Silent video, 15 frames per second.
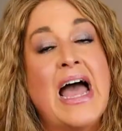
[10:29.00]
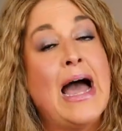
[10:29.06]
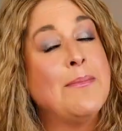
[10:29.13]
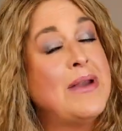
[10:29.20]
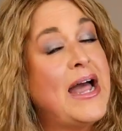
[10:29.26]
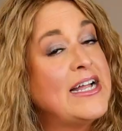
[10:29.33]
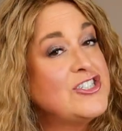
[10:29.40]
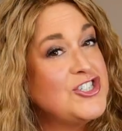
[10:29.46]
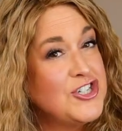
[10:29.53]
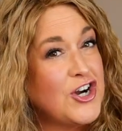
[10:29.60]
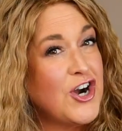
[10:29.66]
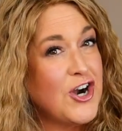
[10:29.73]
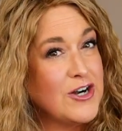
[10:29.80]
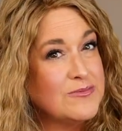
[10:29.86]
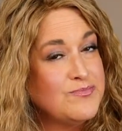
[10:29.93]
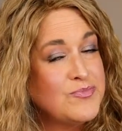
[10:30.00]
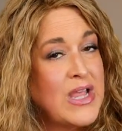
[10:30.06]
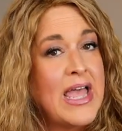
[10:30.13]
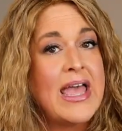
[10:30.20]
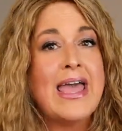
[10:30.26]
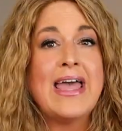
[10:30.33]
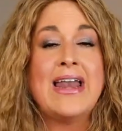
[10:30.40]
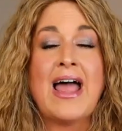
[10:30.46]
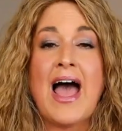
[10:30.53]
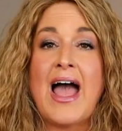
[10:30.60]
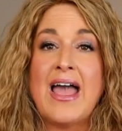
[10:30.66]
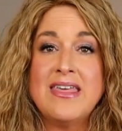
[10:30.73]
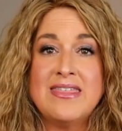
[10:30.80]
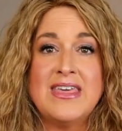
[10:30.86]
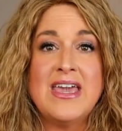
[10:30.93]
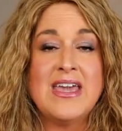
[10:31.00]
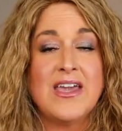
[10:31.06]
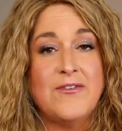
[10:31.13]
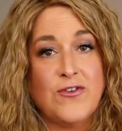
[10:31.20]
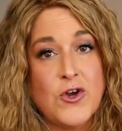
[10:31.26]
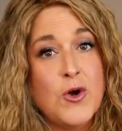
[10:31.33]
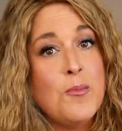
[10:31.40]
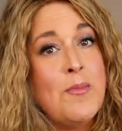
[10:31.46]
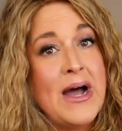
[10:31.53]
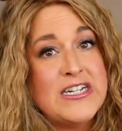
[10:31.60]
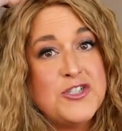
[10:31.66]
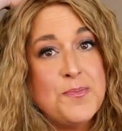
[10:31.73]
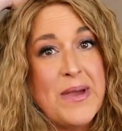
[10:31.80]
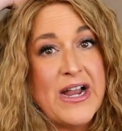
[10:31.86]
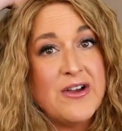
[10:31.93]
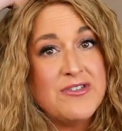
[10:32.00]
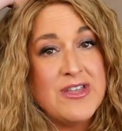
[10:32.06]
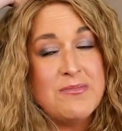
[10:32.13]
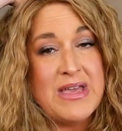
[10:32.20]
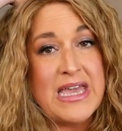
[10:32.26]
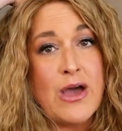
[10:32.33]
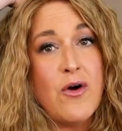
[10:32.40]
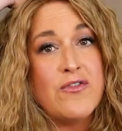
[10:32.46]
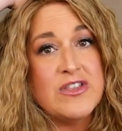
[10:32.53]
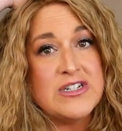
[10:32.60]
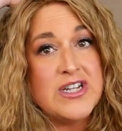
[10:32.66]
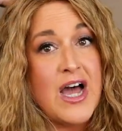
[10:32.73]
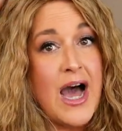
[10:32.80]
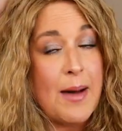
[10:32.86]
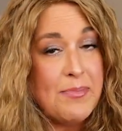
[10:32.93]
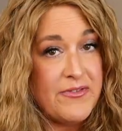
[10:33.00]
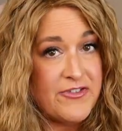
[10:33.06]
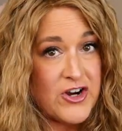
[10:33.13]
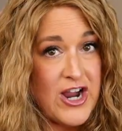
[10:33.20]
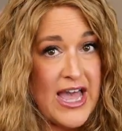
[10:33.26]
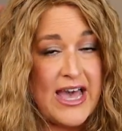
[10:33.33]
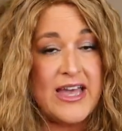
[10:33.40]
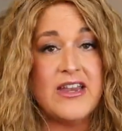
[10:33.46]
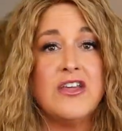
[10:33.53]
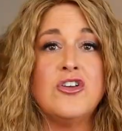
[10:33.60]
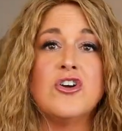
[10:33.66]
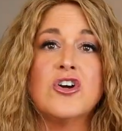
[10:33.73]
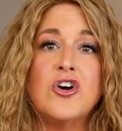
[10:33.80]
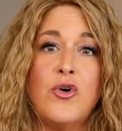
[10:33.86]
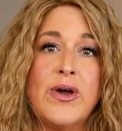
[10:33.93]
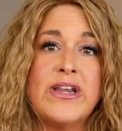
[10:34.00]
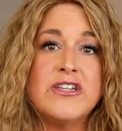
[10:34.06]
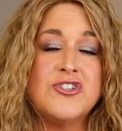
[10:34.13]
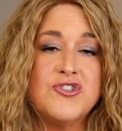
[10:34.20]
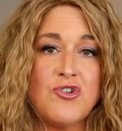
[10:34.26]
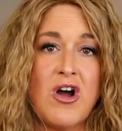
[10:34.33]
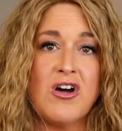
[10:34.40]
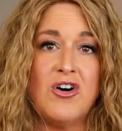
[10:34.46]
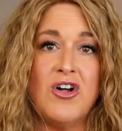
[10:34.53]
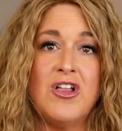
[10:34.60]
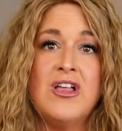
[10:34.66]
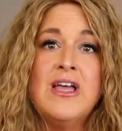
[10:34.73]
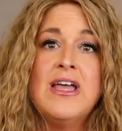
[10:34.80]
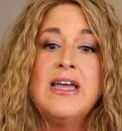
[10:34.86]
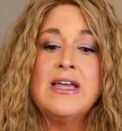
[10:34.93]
I'm not sure. And I think if you're much bigger than me over the top of your head, you're going to struggle.